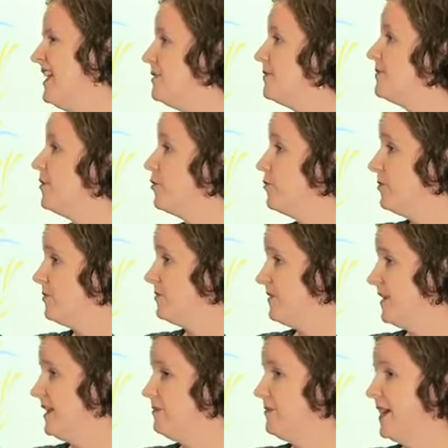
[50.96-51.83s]
informal
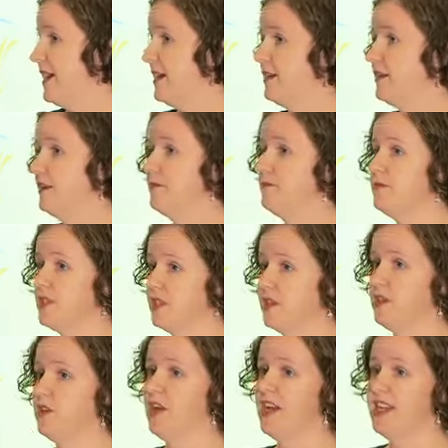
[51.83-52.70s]
feedback to
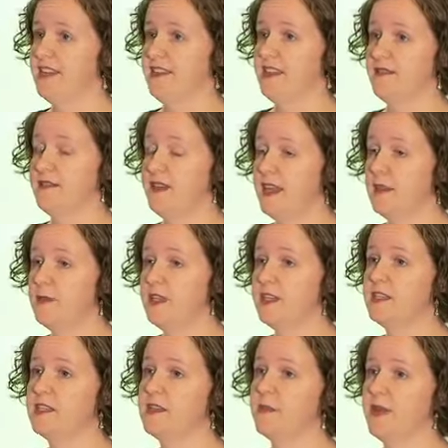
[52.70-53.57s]
the client and their
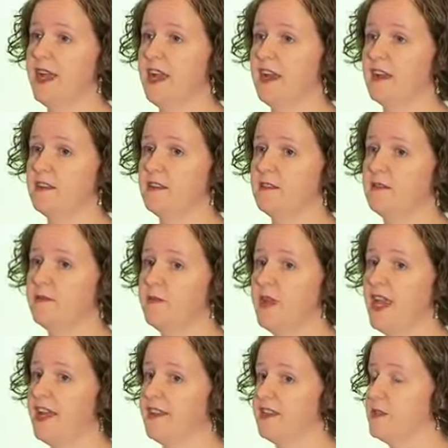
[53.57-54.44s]
families about
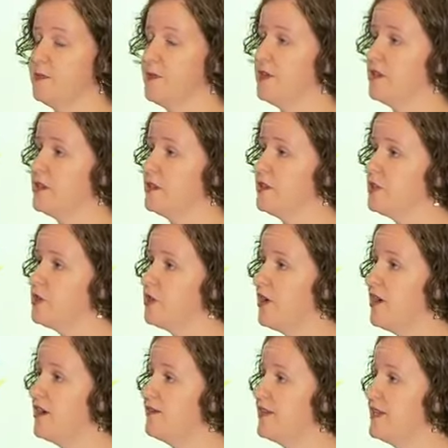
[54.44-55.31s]
how this person's
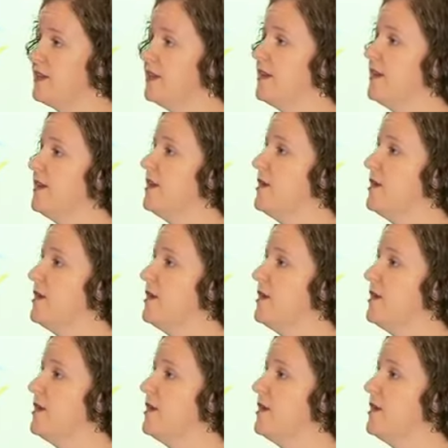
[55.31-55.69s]
driving,